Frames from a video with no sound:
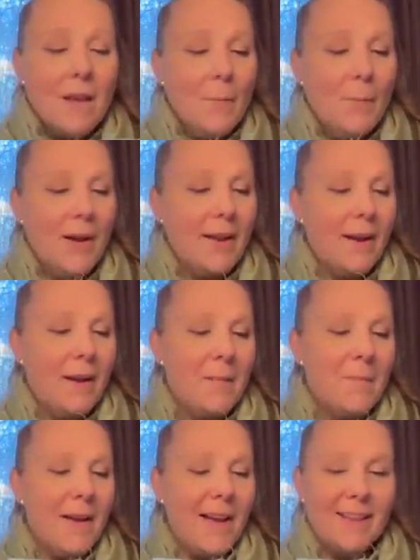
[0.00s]
But
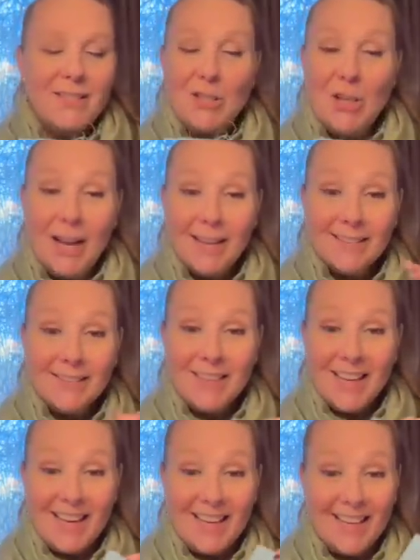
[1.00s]
as a child of the
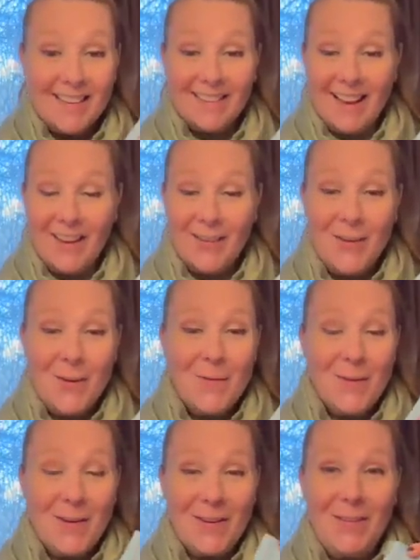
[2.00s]
80s, I don't know
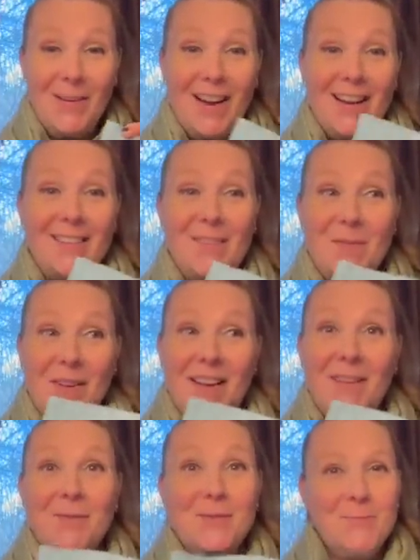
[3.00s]
about you guys, but
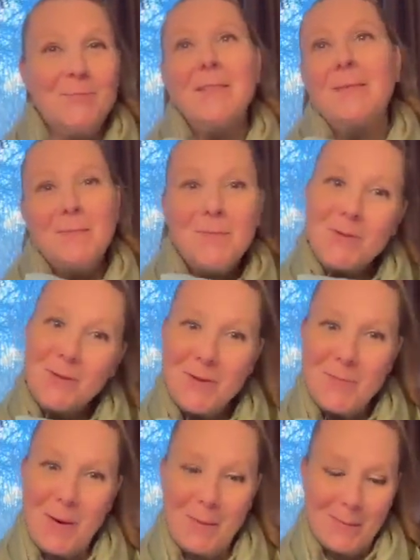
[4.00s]
I'm sure you
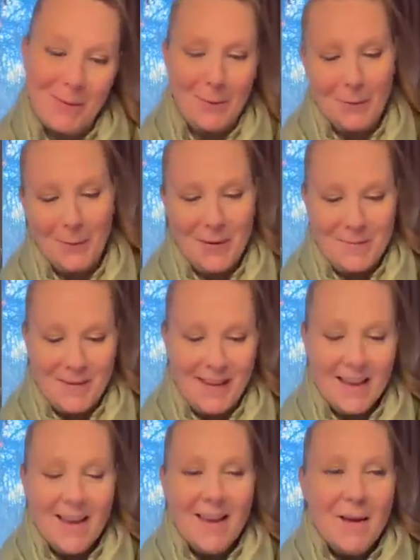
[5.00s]
probably were with me.
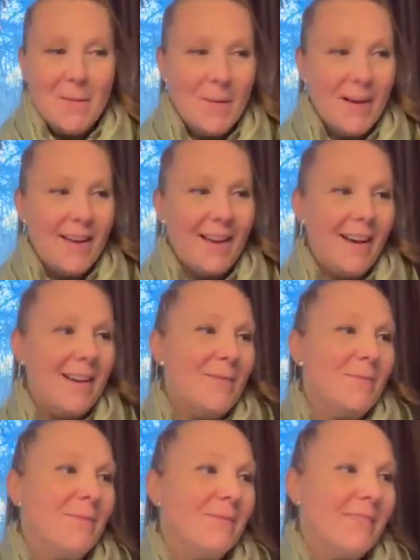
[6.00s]
But
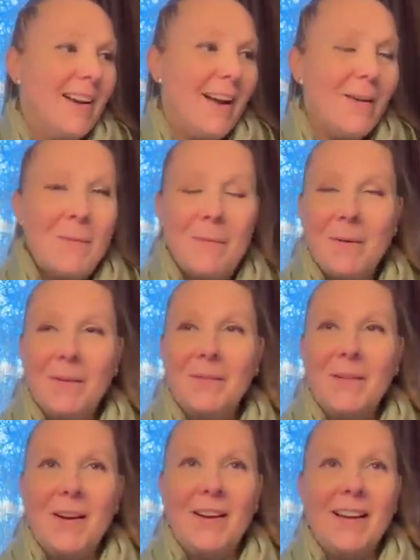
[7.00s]
I remember
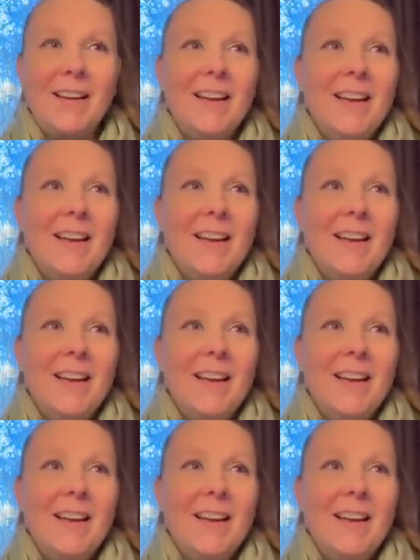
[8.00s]
wearing,